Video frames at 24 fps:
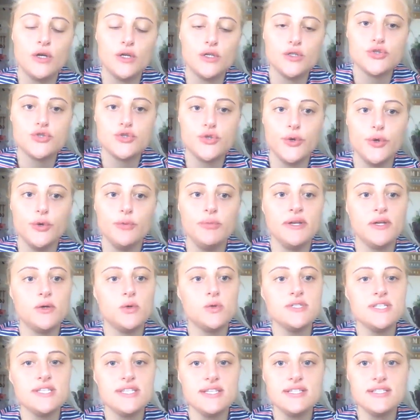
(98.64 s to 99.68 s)
So
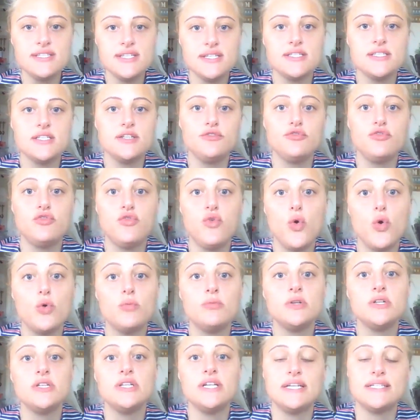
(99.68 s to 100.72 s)
because this is a
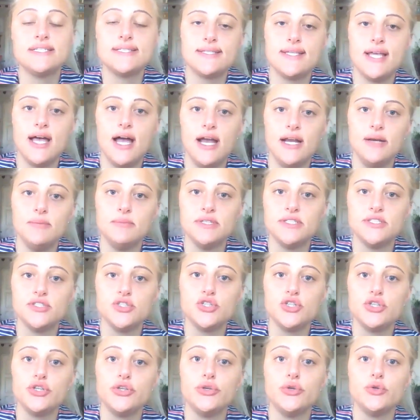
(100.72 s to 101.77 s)
formal
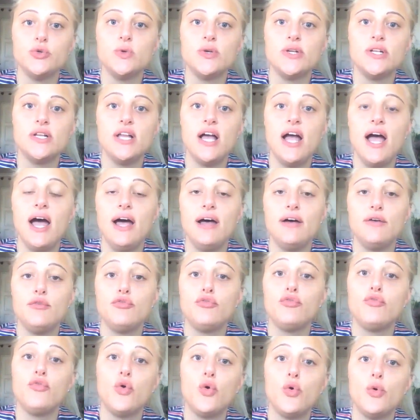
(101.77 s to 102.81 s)
assignment, you will have
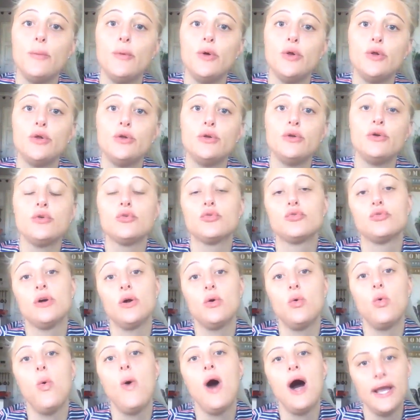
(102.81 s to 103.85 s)
formal
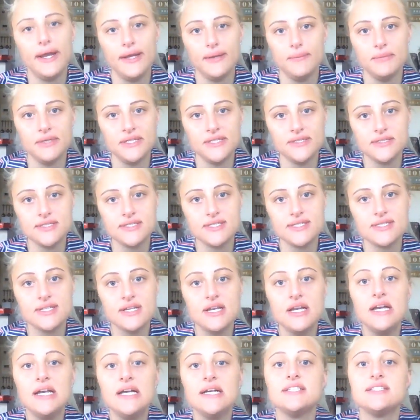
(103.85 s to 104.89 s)
requirements,
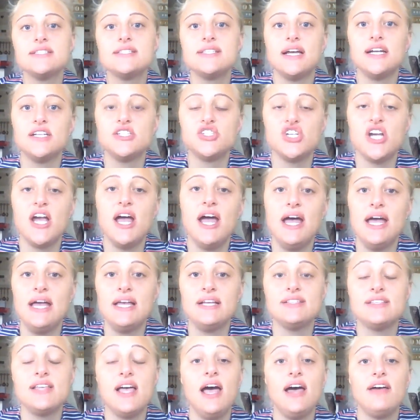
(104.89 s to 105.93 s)
such
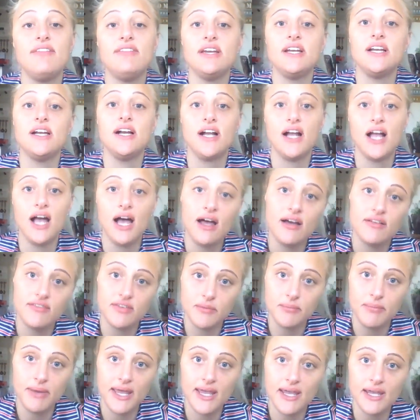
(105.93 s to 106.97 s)
as having a
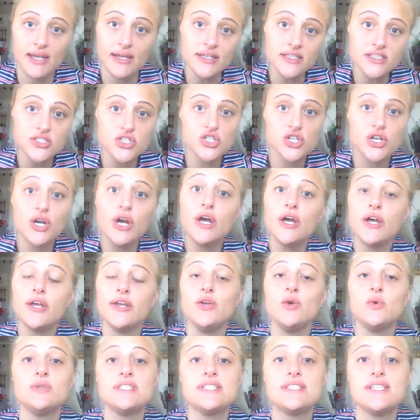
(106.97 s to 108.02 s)
cover page.
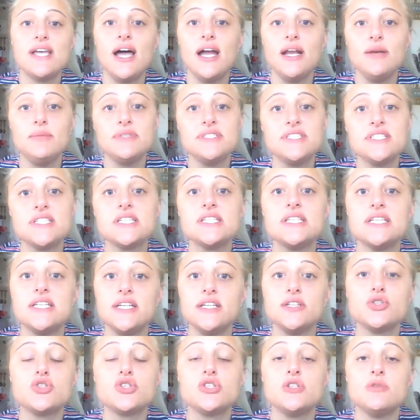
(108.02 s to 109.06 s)
Your assignment
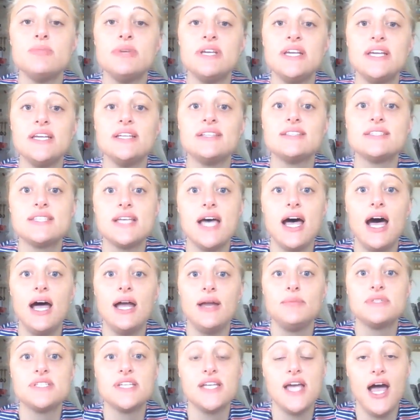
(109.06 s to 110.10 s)
needs to be
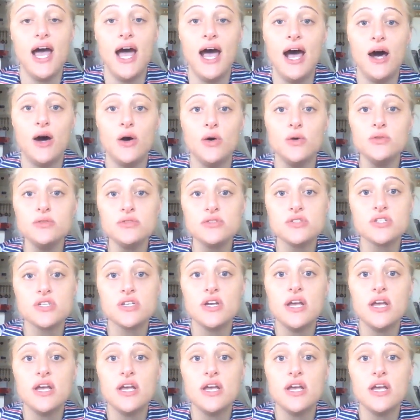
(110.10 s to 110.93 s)
typed out